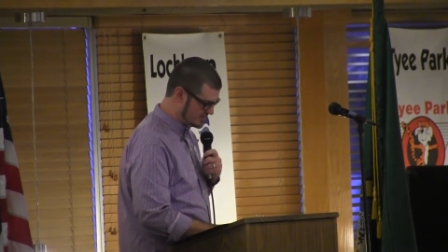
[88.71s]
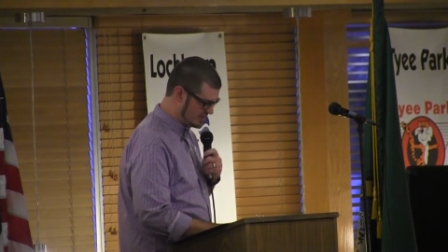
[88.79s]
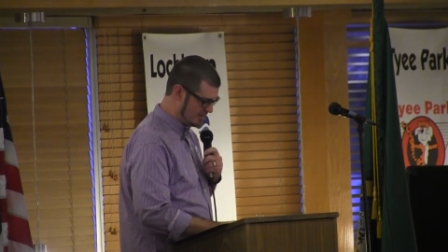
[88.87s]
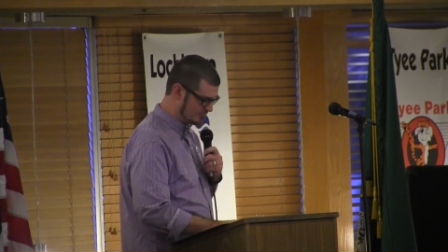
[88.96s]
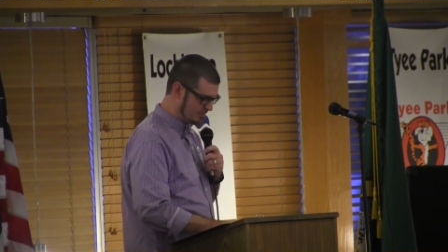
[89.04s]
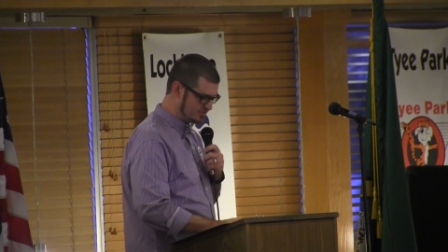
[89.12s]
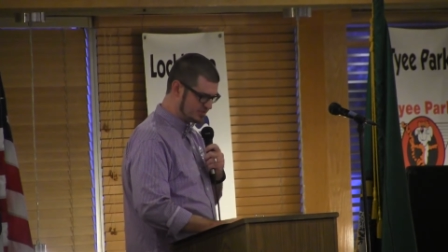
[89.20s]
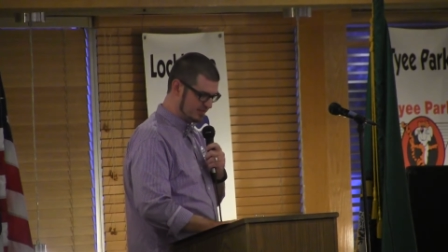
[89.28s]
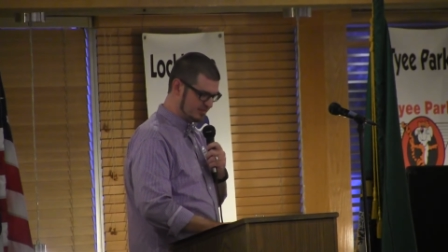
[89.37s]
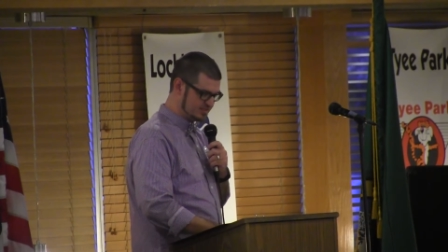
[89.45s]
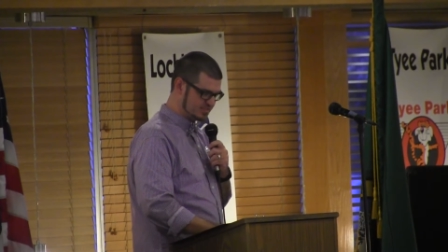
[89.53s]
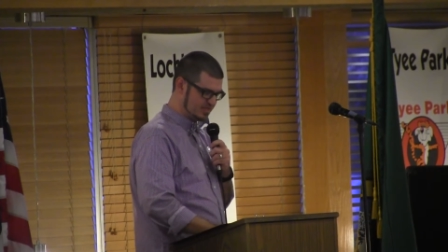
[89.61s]
Uh,
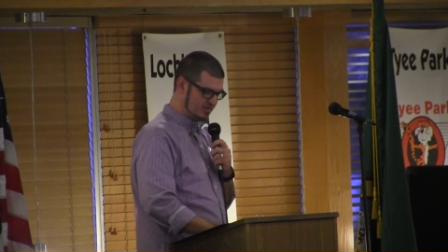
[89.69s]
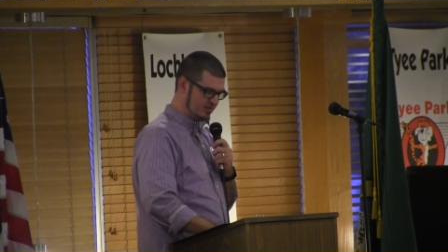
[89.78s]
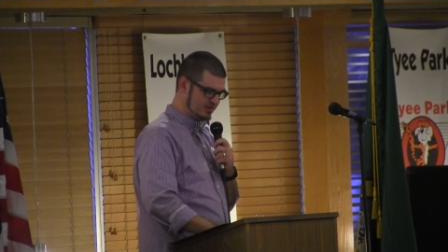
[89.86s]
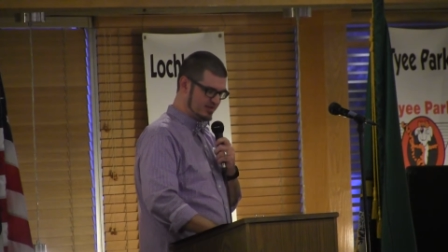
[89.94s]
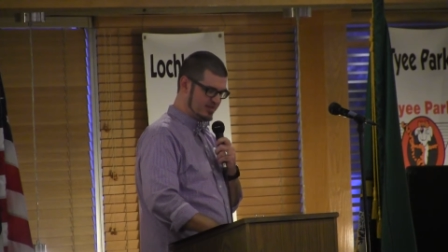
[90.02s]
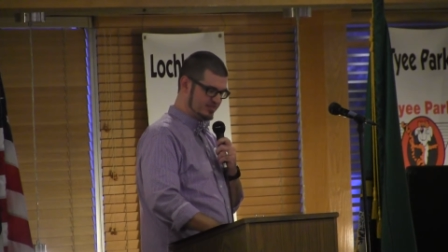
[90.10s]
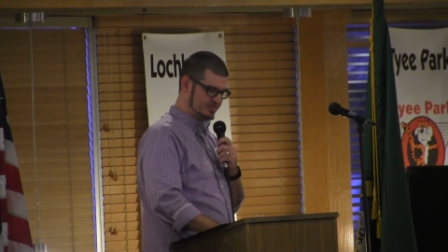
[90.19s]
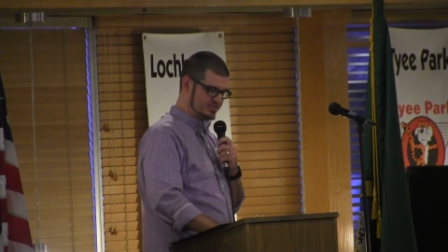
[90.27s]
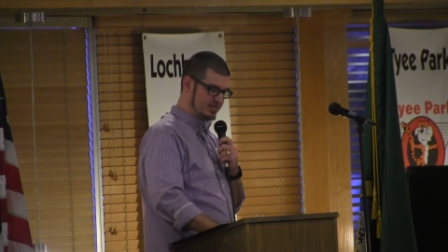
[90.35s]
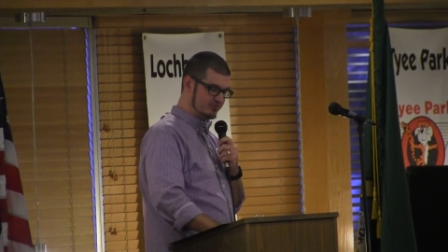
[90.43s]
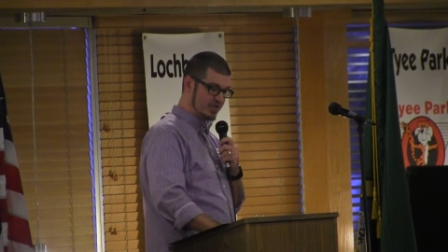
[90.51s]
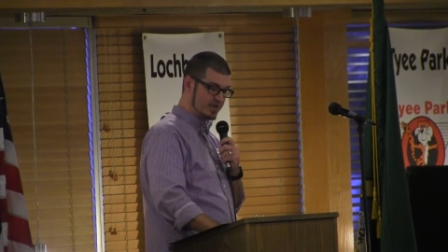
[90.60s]
representing the, C- uh, the
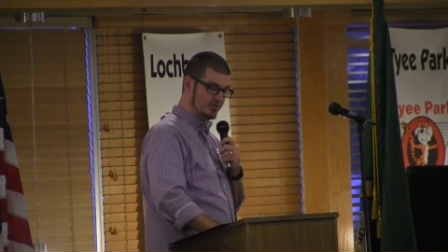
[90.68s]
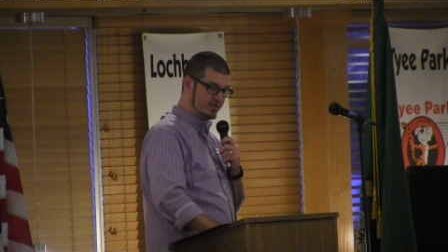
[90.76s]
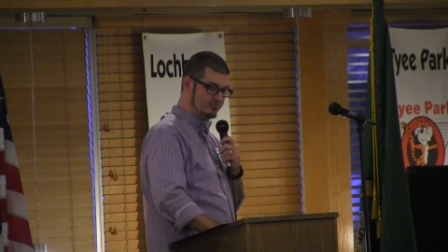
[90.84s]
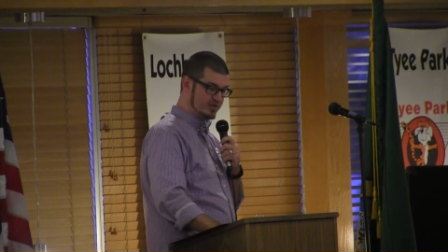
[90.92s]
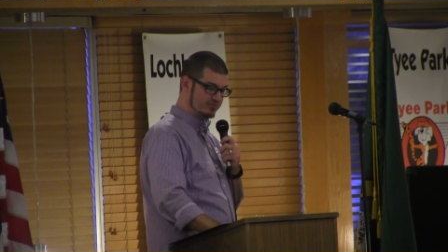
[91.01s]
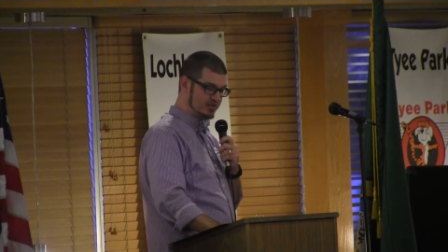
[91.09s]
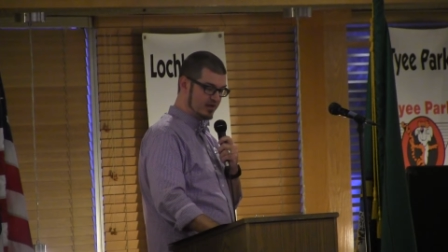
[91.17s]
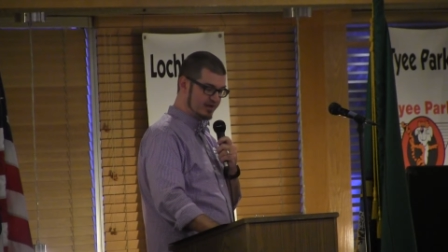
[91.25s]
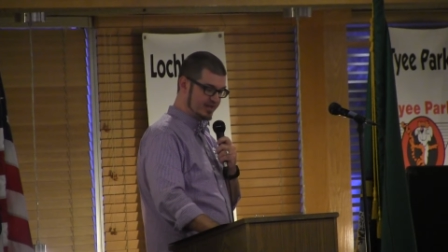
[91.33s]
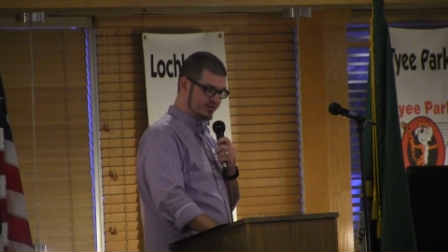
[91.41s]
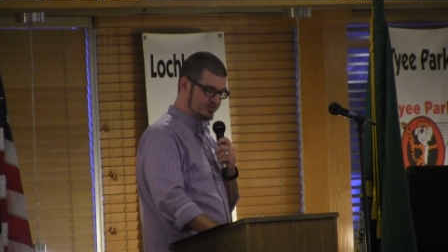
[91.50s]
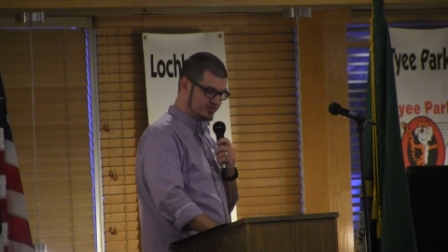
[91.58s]
city of Lakewood, we have Don
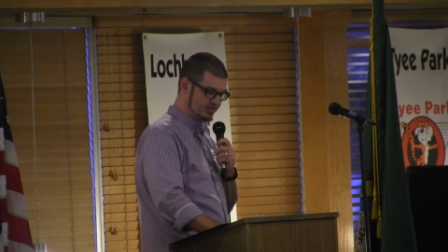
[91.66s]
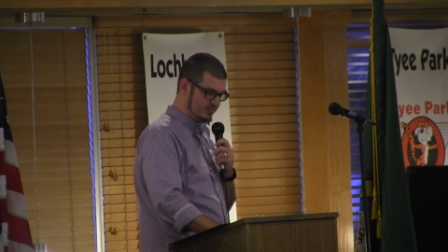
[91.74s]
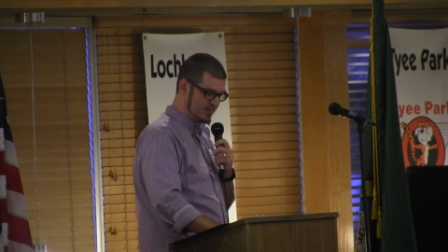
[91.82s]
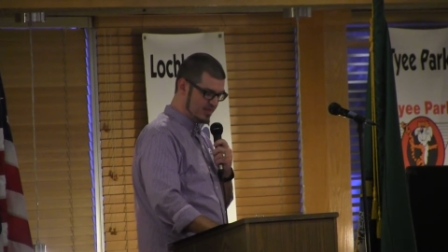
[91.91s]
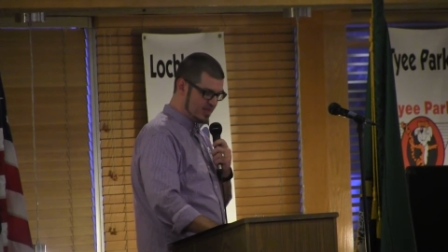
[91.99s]
Anderson,